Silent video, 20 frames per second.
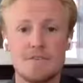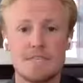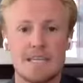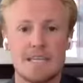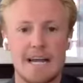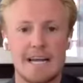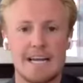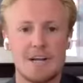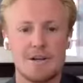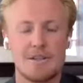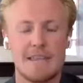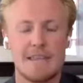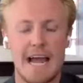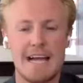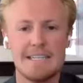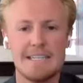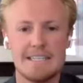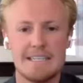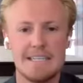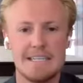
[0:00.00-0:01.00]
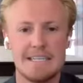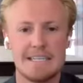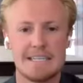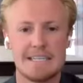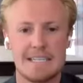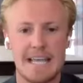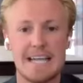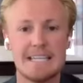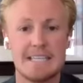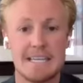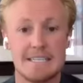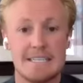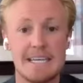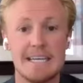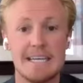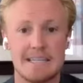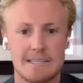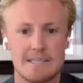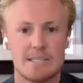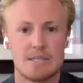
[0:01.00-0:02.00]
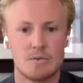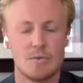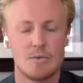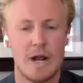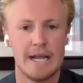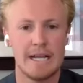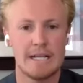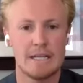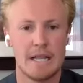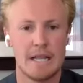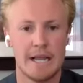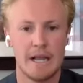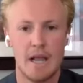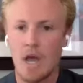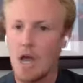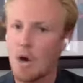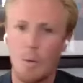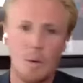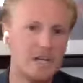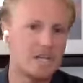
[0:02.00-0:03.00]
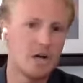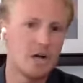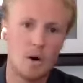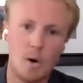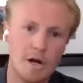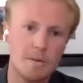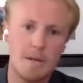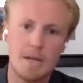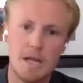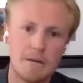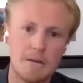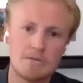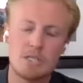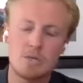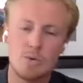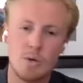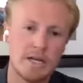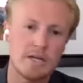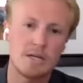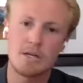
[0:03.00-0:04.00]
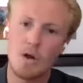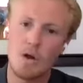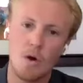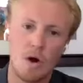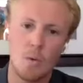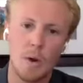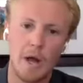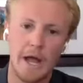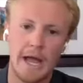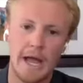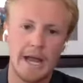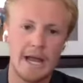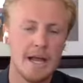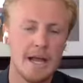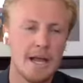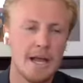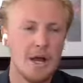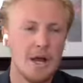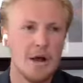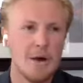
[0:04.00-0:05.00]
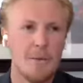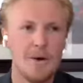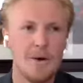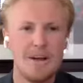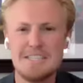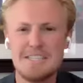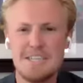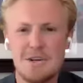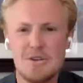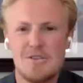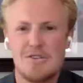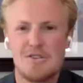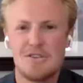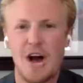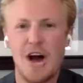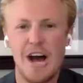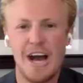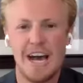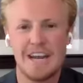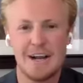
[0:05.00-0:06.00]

side here, that's a diss, right? Like, we don't want to become Sweden to Norway. What's your thought